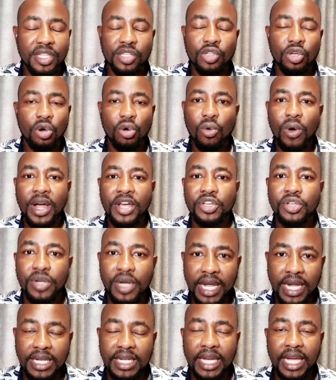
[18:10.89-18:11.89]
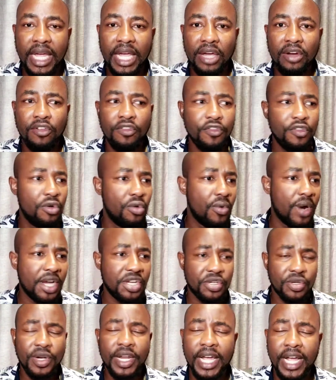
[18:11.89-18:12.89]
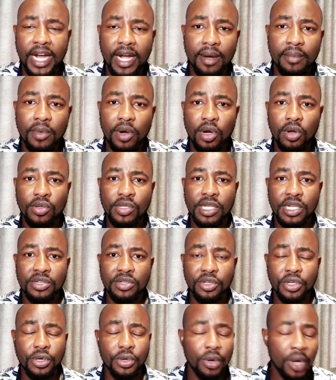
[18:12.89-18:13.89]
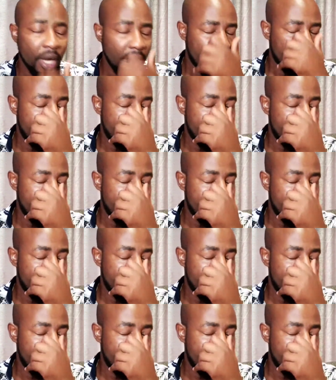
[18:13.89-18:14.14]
so why should I take care of you? Why should I come closer to you?